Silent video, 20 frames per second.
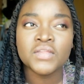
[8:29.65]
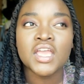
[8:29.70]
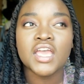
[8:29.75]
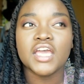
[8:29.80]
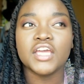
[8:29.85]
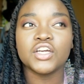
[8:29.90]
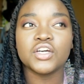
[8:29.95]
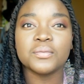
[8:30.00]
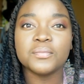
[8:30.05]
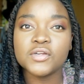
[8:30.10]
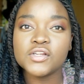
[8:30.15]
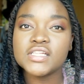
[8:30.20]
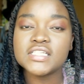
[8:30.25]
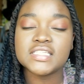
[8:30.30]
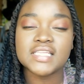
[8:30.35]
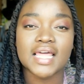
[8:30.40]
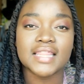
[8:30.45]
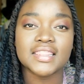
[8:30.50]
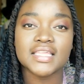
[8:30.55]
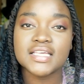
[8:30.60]
In
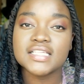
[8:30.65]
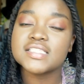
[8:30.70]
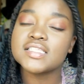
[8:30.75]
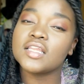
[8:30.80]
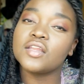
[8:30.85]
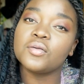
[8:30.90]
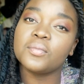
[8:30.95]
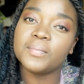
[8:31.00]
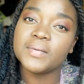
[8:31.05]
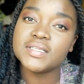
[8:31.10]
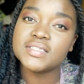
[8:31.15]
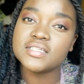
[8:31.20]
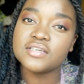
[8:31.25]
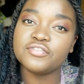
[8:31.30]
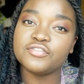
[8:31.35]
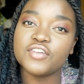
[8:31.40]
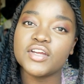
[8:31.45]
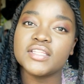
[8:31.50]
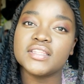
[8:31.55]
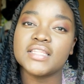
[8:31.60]
community, I think it's a little bit
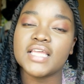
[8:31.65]
different.